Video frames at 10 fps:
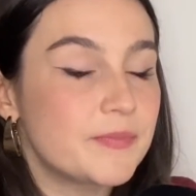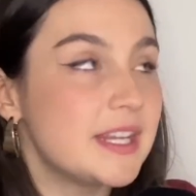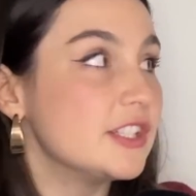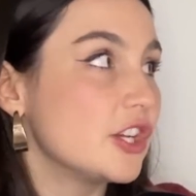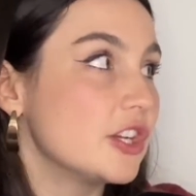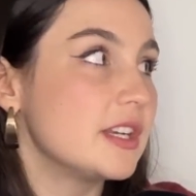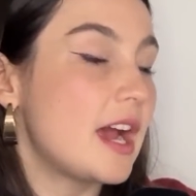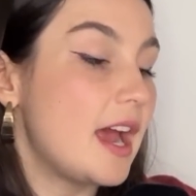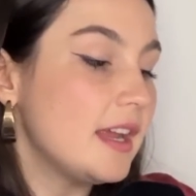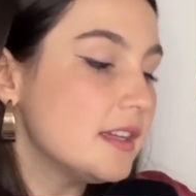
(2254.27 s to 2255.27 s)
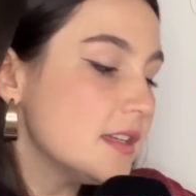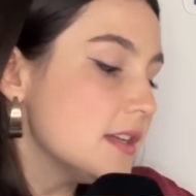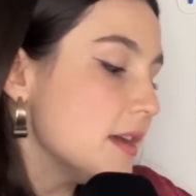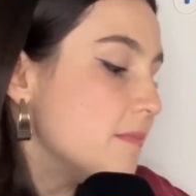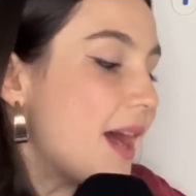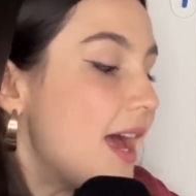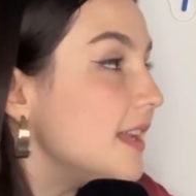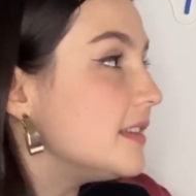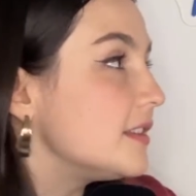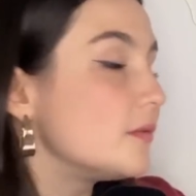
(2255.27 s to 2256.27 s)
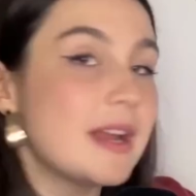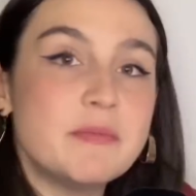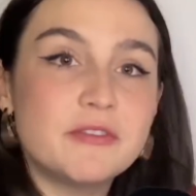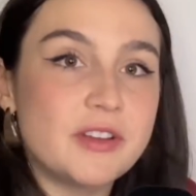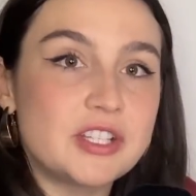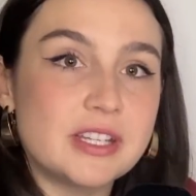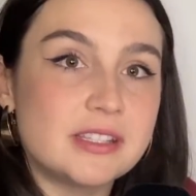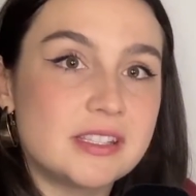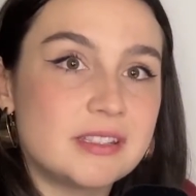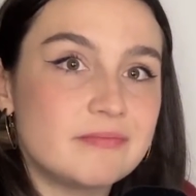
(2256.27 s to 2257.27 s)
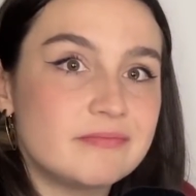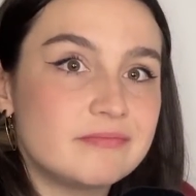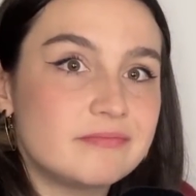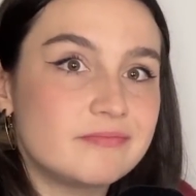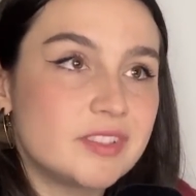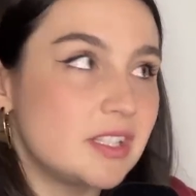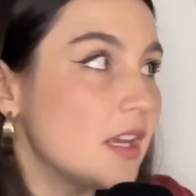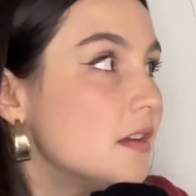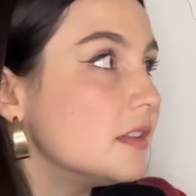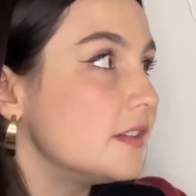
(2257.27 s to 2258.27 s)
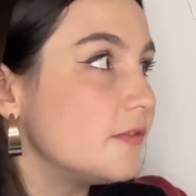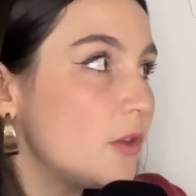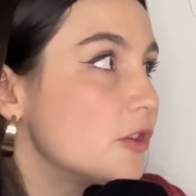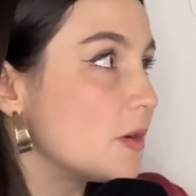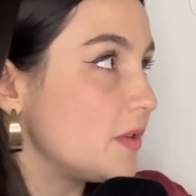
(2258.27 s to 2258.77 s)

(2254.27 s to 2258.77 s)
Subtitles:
He's a good guy. But the rainbow fish is single and vulnerable